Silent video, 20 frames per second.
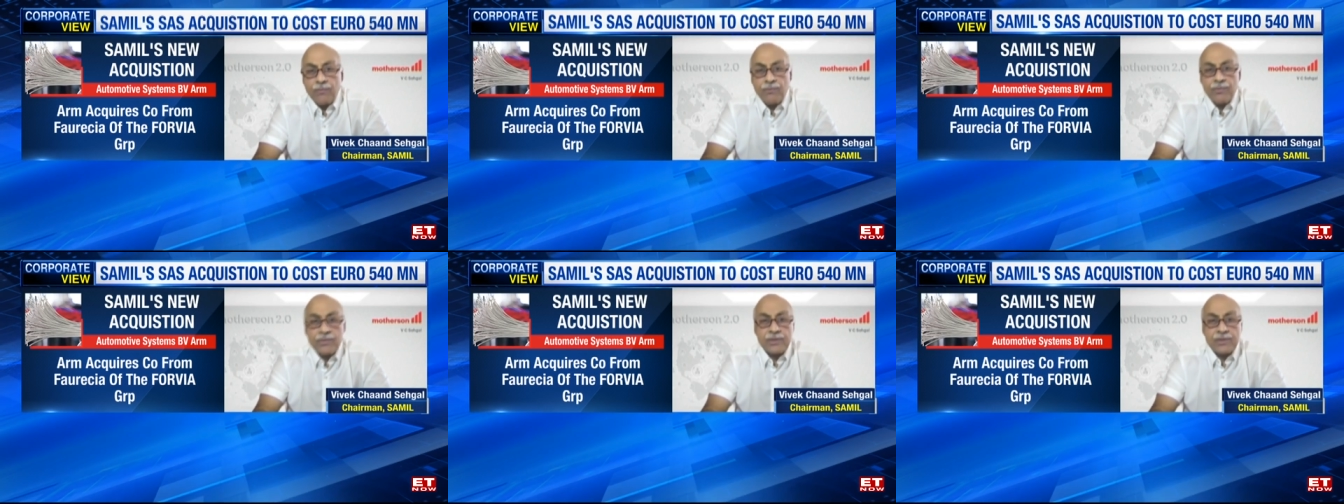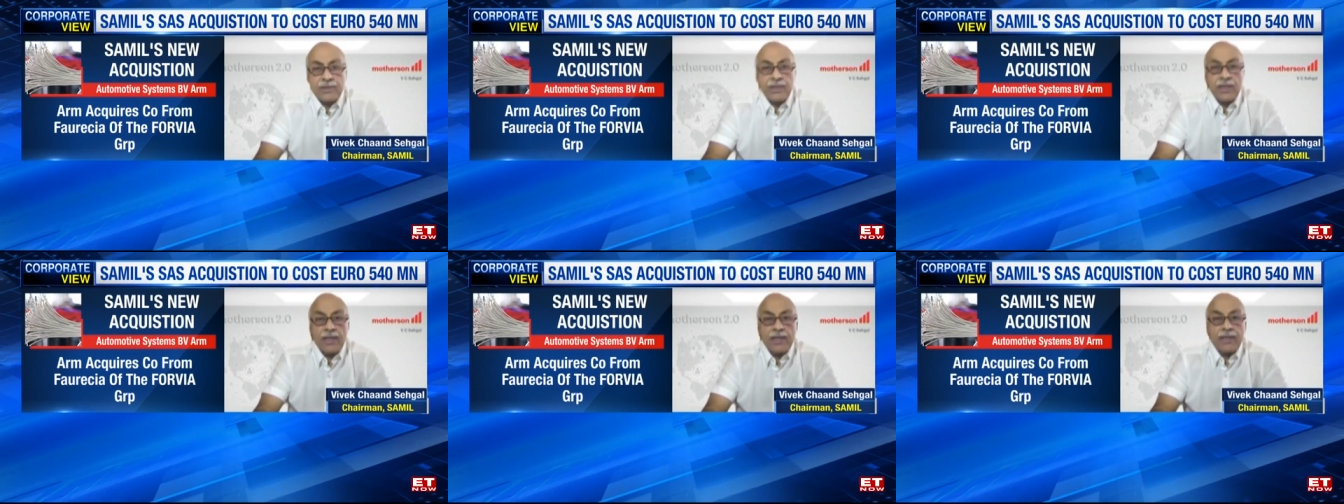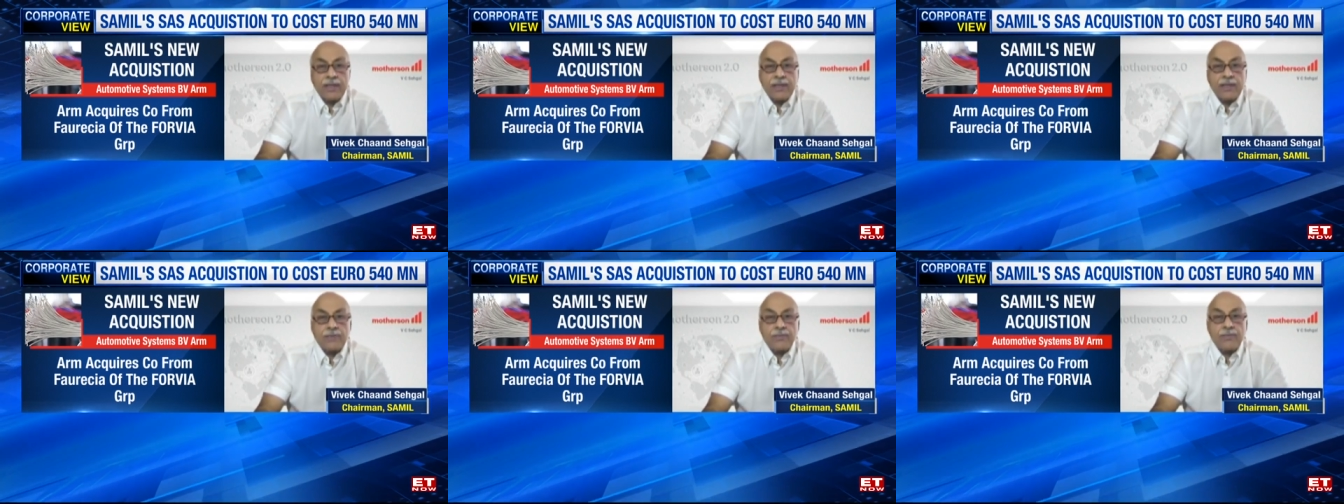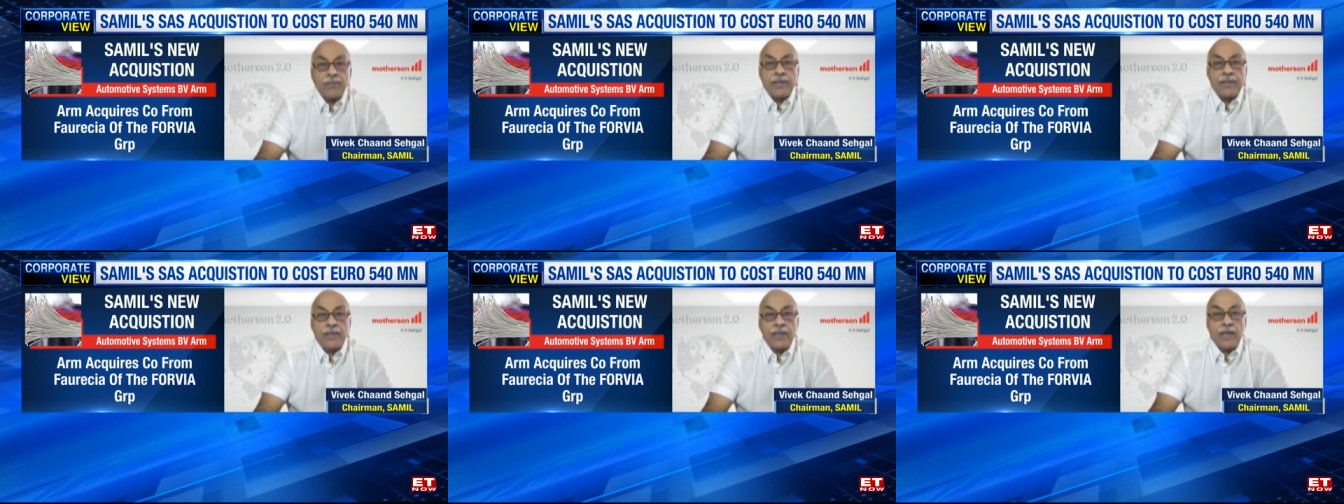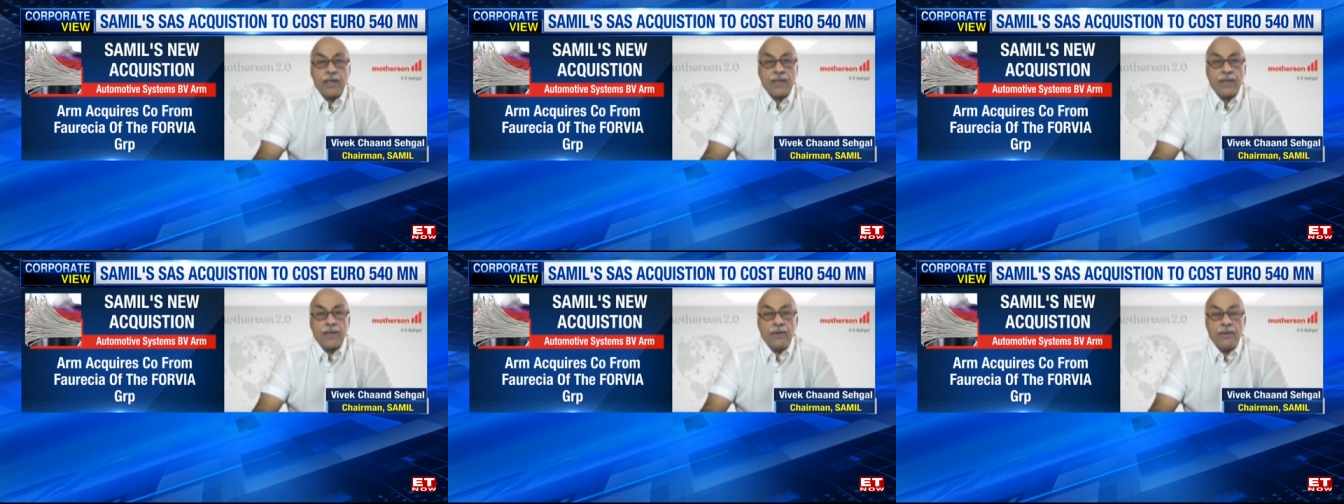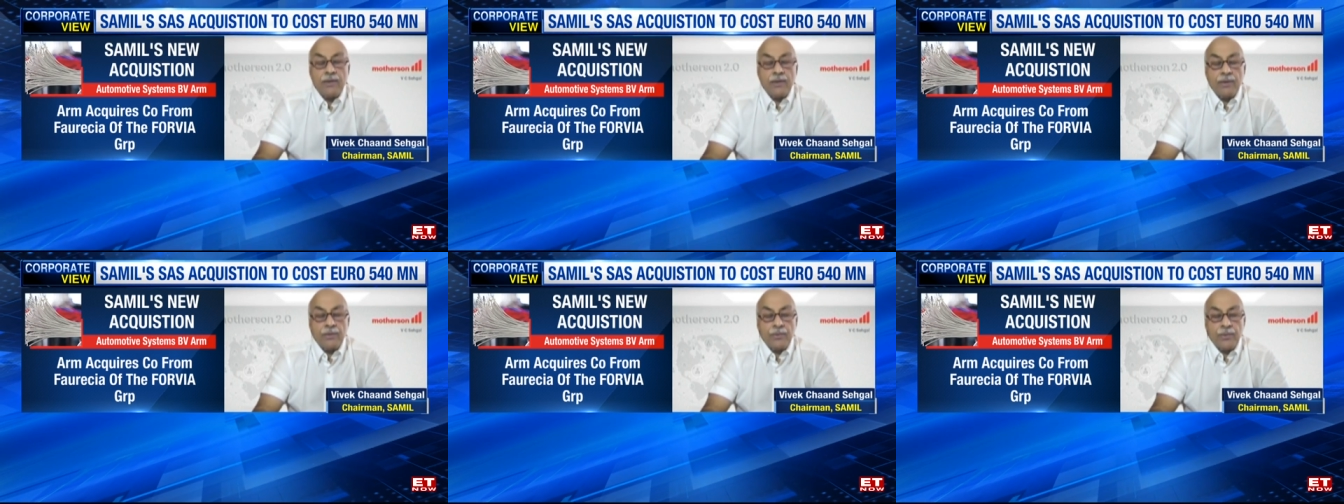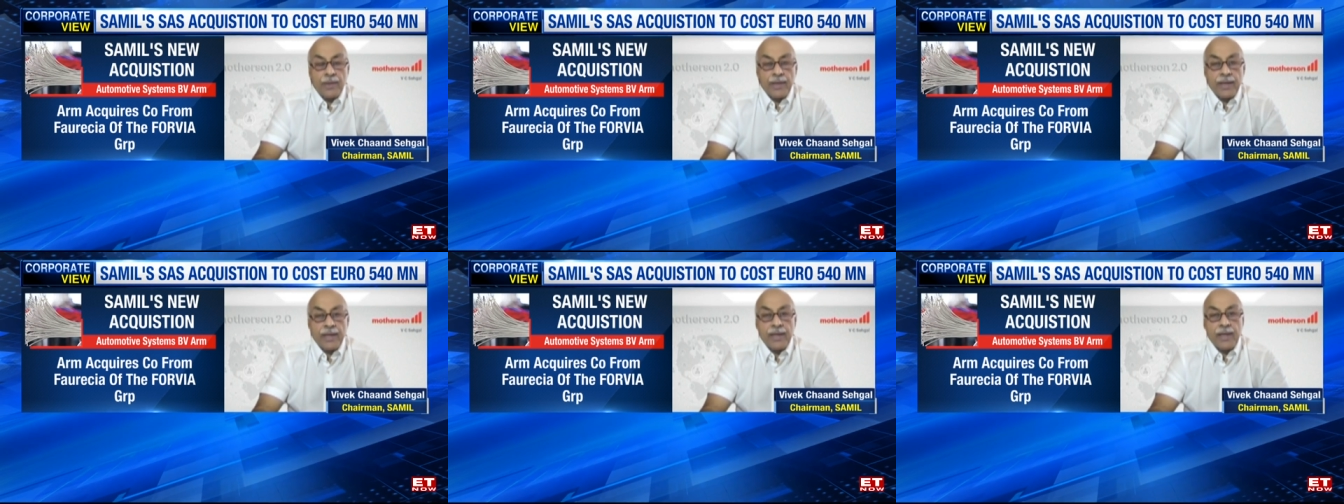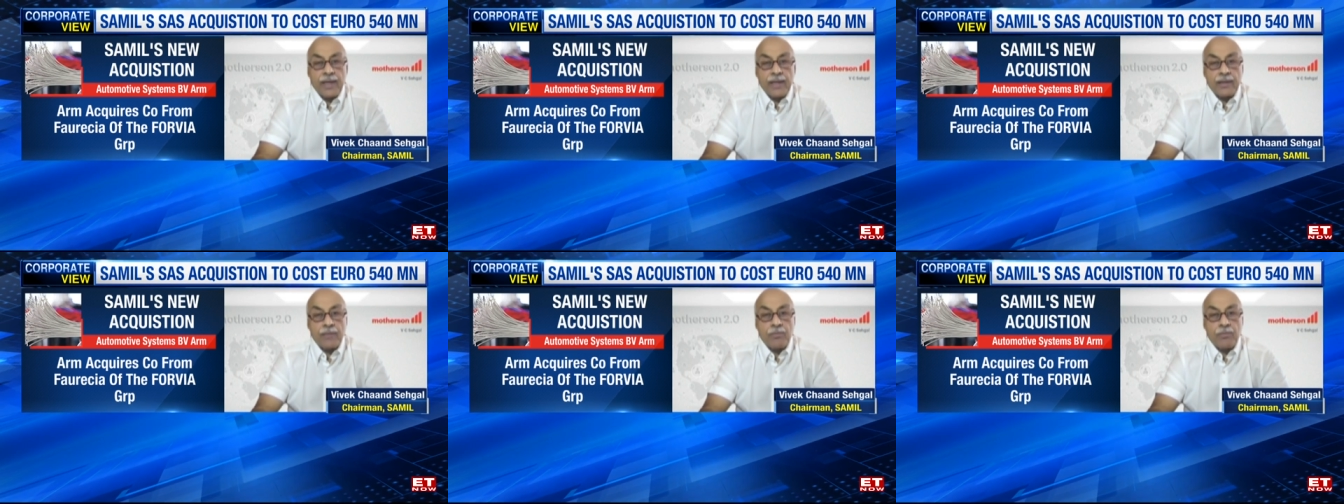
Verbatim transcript: facilities where they're doing it at the